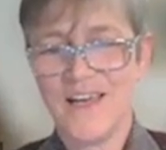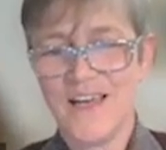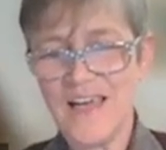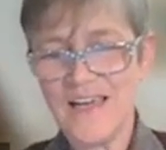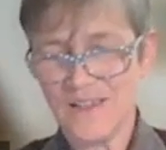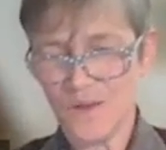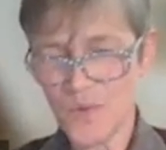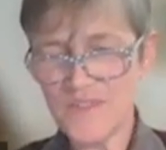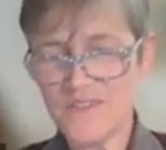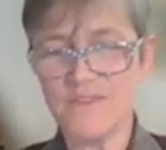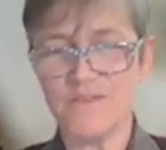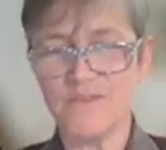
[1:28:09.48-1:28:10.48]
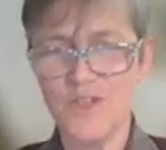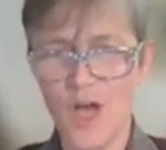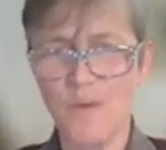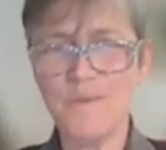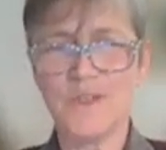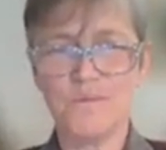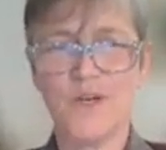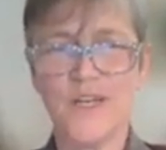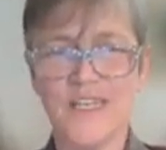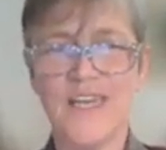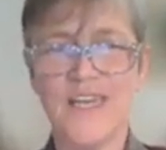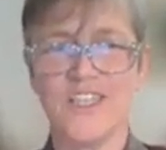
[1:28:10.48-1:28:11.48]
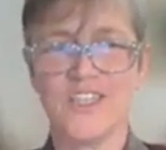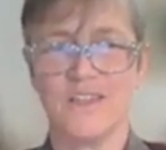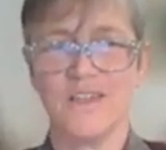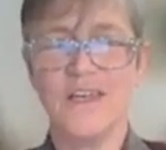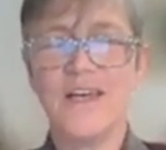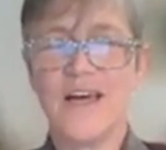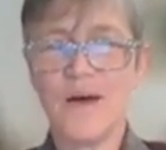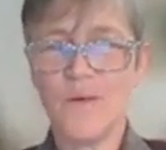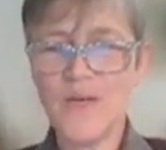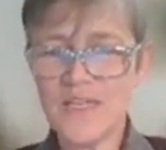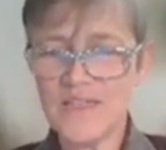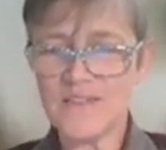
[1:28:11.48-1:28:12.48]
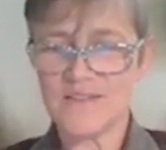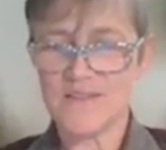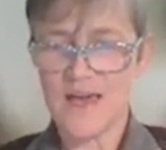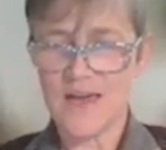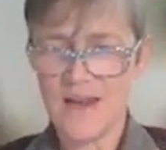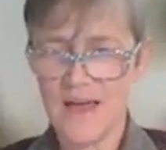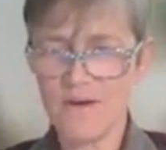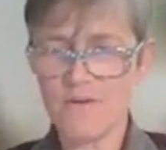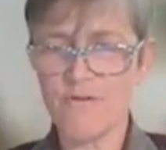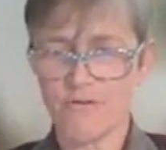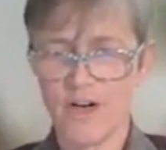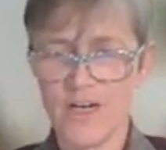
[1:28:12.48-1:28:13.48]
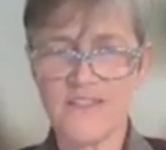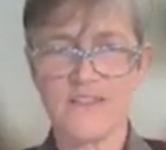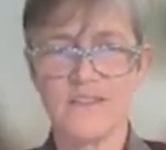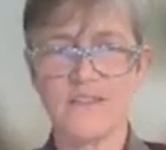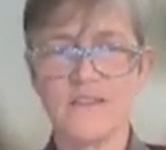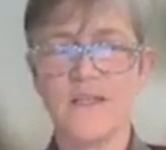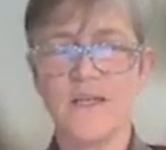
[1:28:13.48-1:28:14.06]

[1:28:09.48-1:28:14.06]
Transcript: at the question of nominal predication, how it is that noun phrases